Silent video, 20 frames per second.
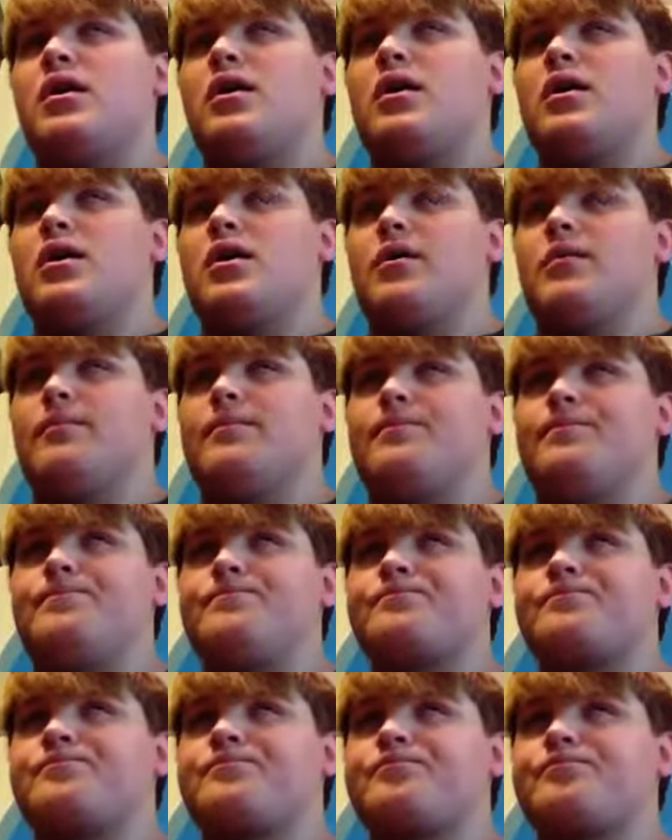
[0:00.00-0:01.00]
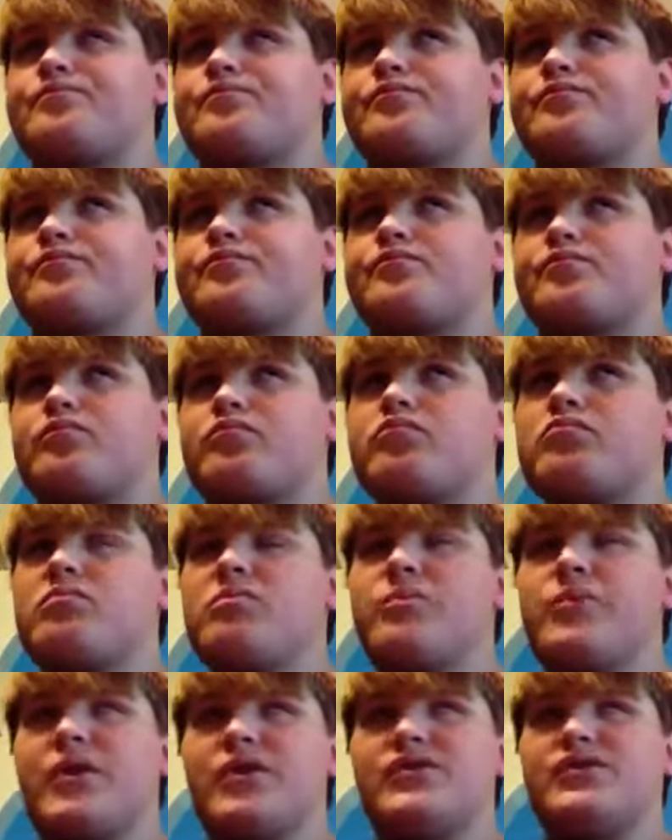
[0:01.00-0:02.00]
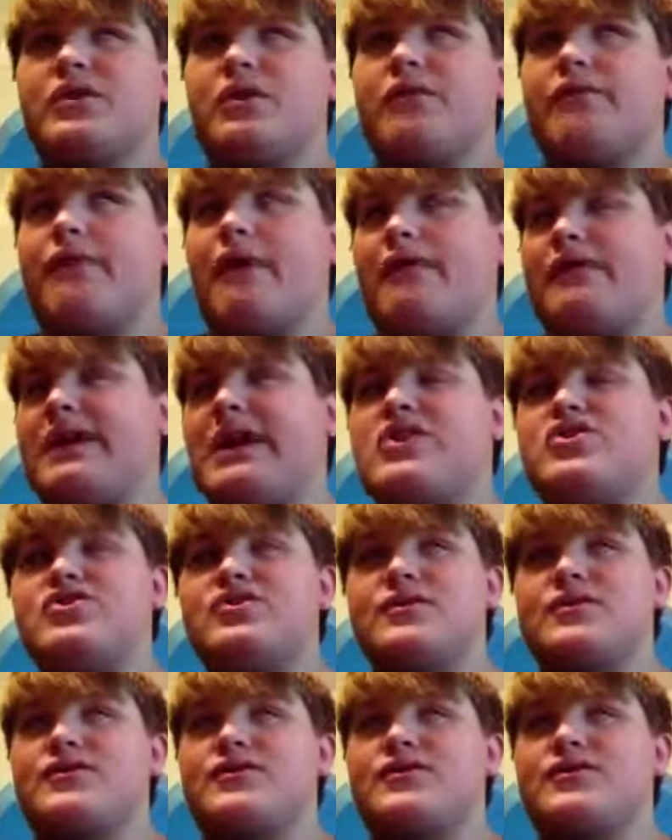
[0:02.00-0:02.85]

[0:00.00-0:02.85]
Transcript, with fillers: Um, there's no foundation.